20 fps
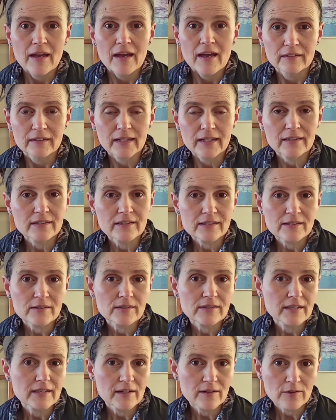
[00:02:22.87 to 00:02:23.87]
And this is
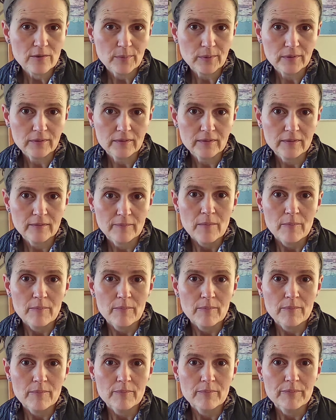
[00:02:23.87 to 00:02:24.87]
terrible.
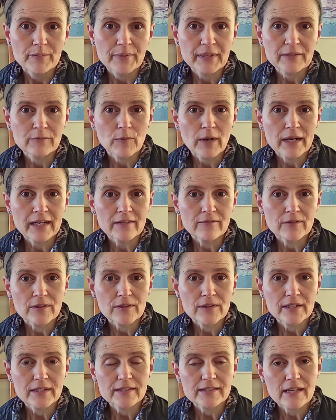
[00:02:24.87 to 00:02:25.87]
One of the
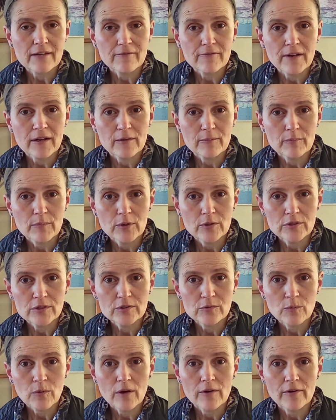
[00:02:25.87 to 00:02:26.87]
things I found most
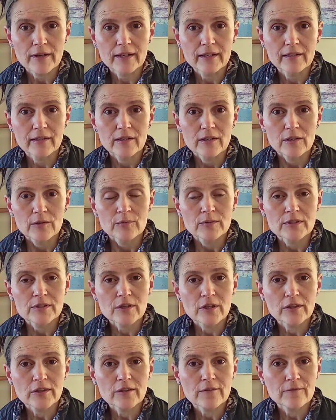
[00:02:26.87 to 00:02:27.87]
worrying was
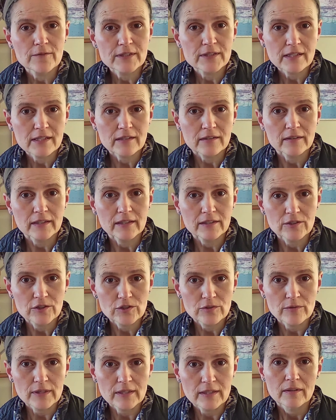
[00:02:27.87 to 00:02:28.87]
not the physical
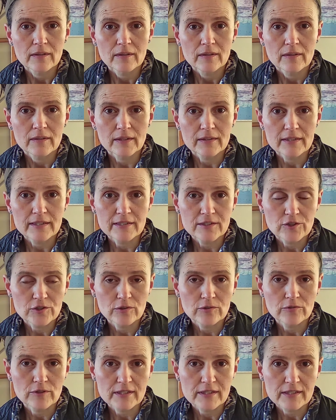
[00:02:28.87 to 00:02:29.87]
injury that these
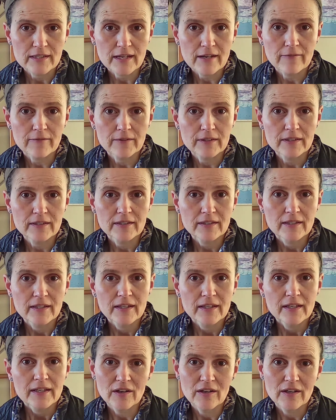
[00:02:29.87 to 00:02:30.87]
children suffered.
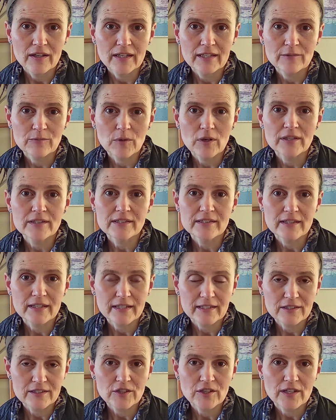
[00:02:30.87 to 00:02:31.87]
It was the
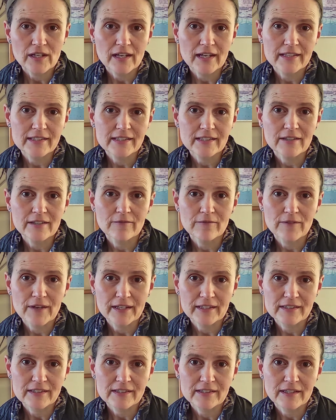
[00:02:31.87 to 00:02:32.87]
internalizing
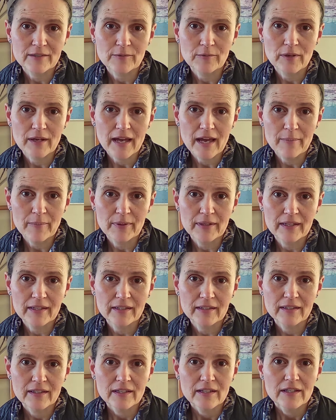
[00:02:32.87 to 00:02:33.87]
effects that were happening.